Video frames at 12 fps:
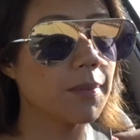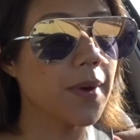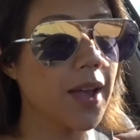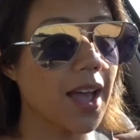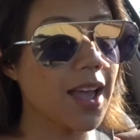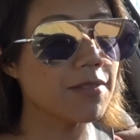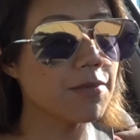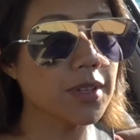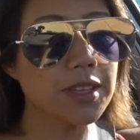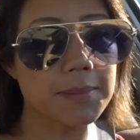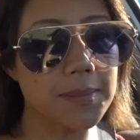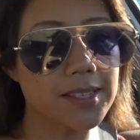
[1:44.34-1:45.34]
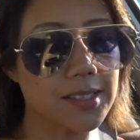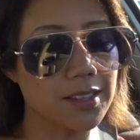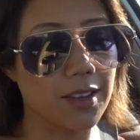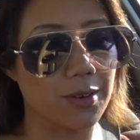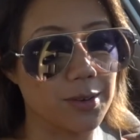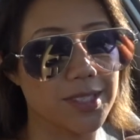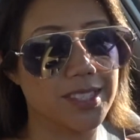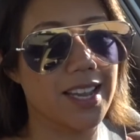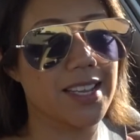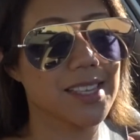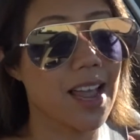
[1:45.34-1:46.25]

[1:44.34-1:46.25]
But I really miss those days.